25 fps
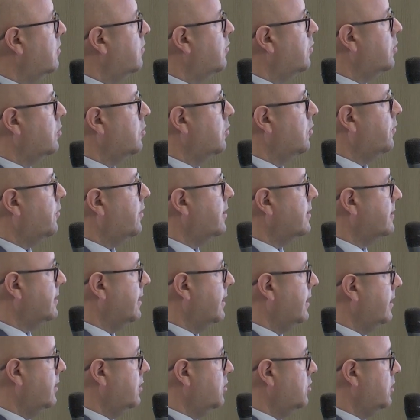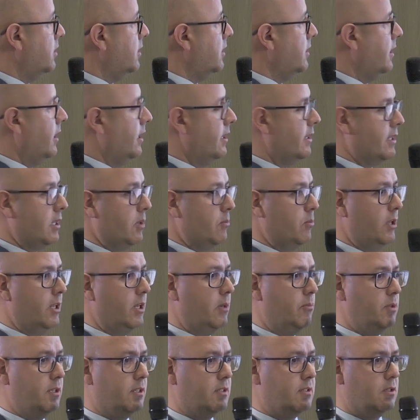for the fast LNG in
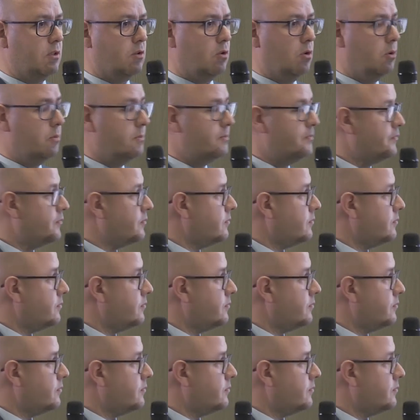Altamira, Mexico.